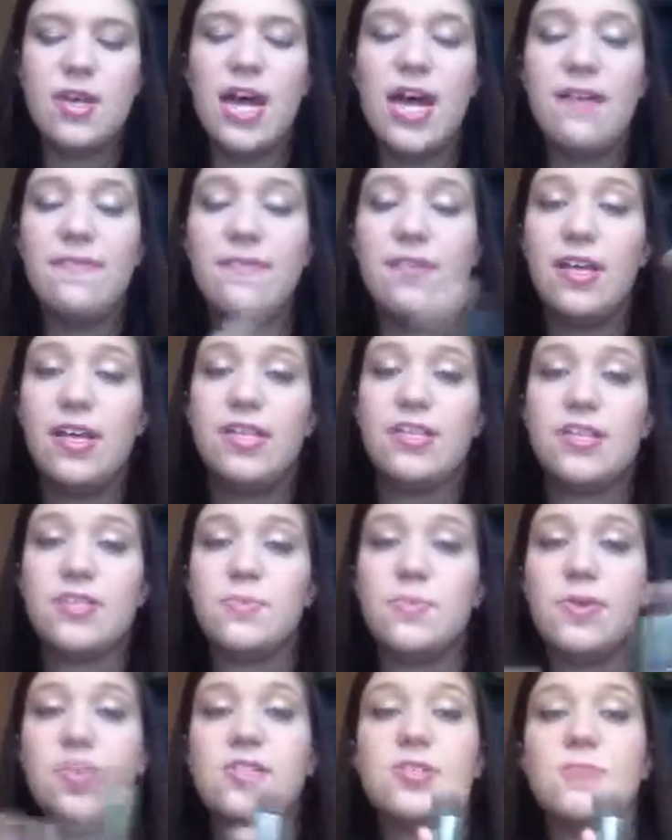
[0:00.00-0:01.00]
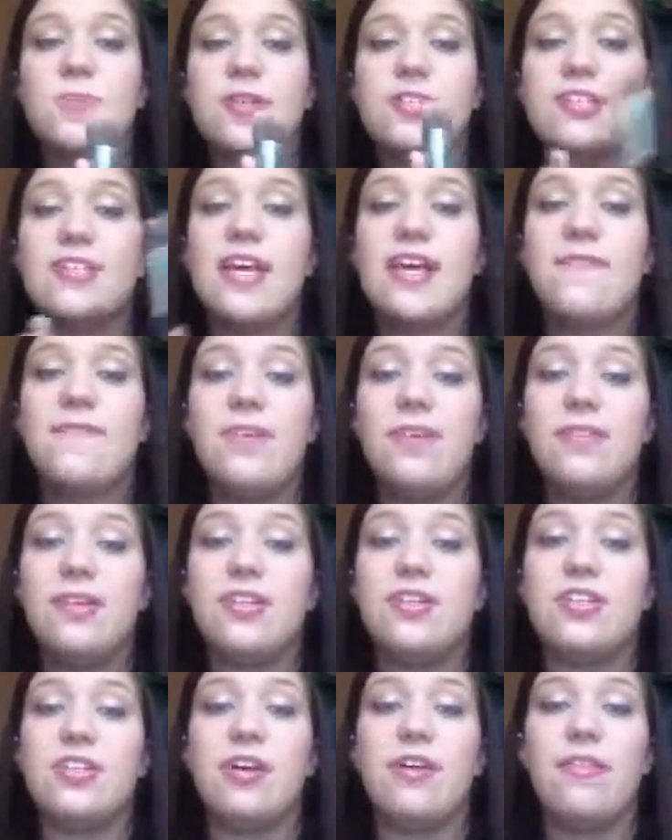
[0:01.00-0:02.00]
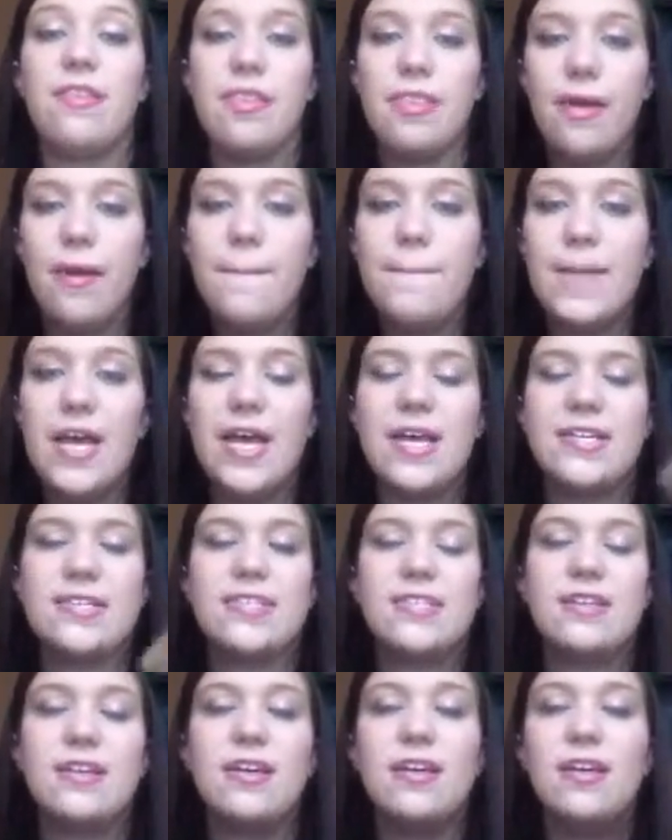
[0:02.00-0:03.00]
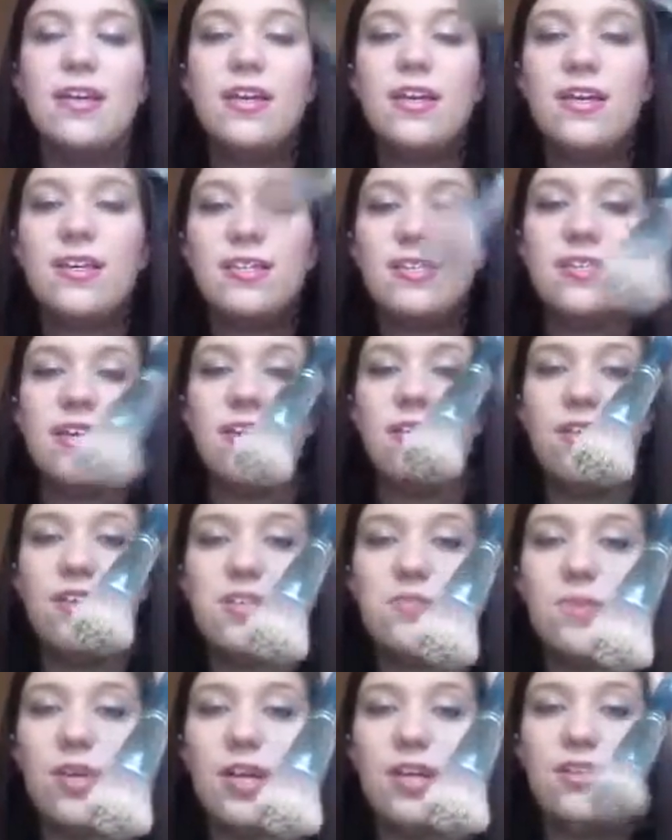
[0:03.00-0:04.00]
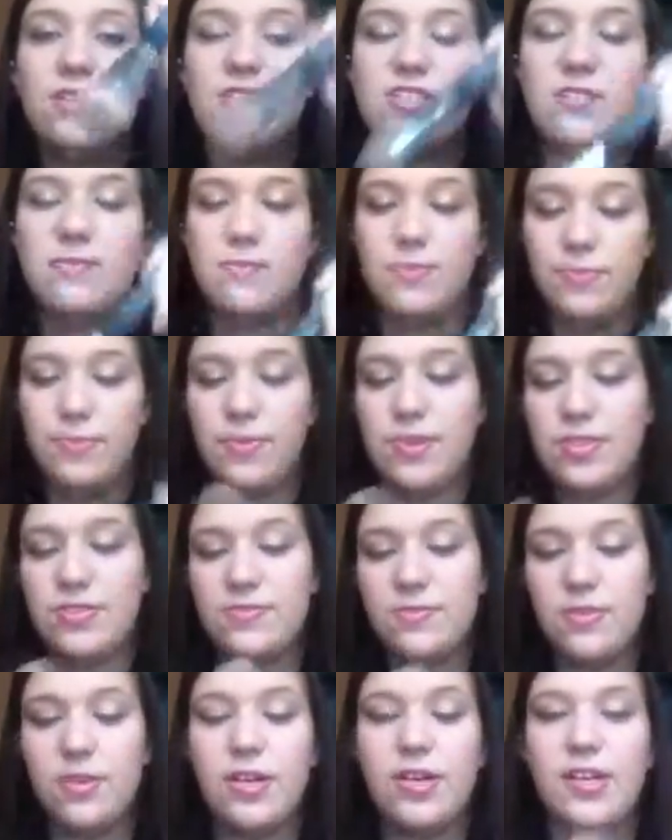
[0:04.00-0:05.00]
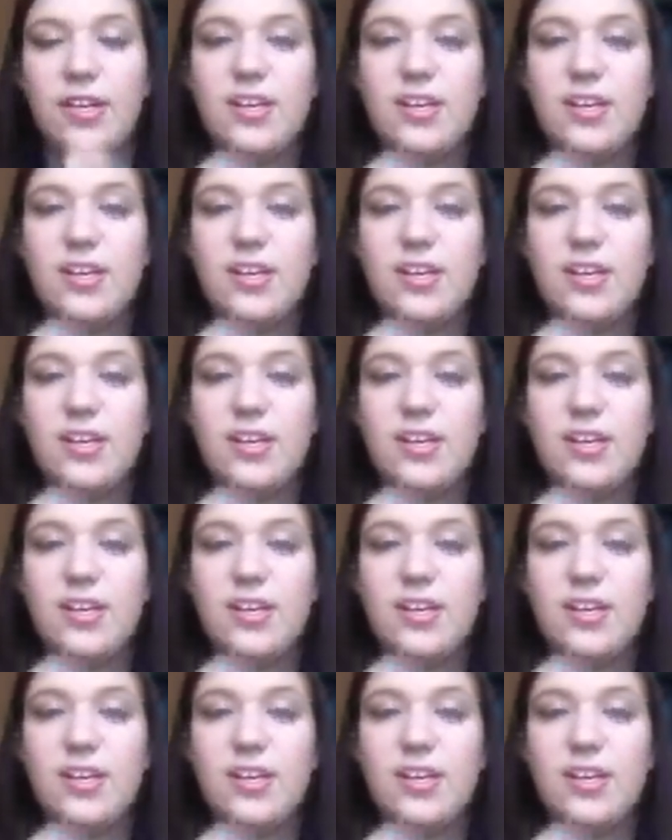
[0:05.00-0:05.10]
I feel like this brush spreads that foundation out the best, so that's what I use this brush for, and